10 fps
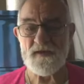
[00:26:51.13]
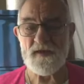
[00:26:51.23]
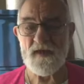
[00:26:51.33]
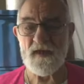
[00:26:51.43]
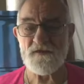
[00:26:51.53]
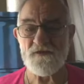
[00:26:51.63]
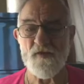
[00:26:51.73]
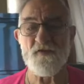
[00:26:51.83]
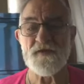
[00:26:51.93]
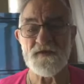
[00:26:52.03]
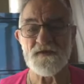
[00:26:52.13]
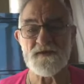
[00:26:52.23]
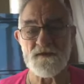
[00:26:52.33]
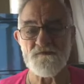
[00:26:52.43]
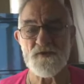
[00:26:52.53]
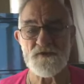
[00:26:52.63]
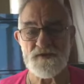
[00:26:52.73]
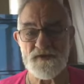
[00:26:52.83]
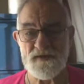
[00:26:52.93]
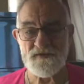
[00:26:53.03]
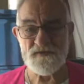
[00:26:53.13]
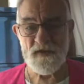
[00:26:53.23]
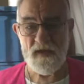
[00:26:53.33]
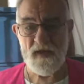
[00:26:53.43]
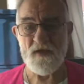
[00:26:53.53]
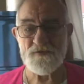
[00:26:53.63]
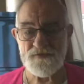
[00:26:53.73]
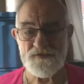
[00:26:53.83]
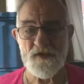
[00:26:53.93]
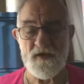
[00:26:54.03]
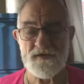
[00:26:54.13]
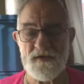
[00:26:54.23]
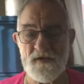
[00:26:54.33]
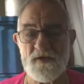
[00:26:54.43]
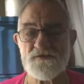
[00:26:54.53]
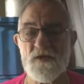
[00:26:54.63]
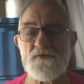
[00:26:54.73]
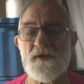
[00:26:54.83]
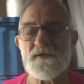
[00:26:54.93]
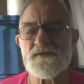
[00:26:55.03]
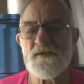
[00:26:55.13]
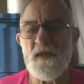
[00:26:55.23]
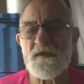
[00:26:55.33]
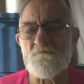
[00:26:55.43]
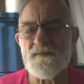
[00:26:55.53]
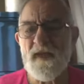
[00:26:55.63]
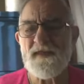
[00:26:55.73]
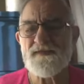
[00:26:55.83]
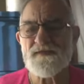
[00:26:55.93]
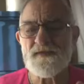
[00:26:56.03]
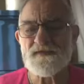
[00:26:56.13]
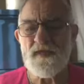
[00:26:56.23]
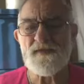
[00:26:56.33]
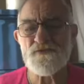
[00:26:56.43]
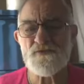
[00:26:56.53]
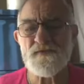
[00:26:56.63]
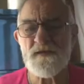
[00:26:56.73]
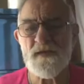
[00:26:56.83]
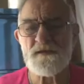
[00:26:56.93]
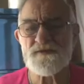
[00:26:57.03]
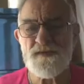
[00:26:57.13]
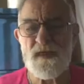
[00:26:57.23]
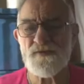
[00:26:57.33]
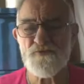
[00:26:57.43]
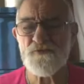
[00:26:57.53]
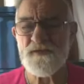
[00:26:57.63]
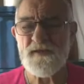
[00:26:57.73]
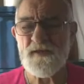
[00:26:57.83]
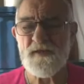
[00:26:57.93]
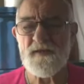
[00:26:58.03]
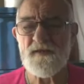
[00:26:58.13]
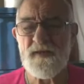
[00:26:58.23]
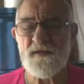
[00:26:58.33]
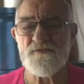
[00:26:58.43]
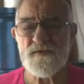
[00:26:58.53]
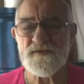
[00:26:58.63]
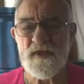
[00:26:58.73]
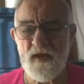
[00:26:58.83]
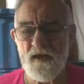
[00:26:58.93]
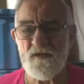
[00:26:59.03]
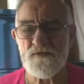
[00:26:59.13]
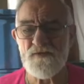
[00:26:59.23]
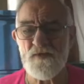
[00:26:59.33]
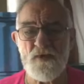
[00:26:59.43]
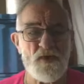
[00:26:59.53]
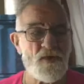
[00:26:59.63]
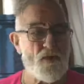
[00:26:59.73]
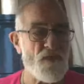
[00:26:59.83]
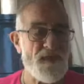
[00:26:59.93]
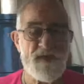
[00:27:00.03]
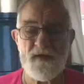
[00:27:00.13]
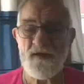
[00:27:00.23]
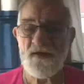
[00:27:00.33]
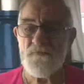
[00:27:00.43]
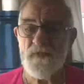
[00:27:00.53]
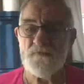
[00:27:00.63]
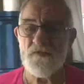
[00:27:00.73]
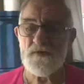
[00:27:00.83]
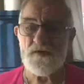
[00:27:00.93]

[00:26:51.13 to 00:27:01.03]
and growing in the communities outside. So there's like a place, a sanctuary in every town where people can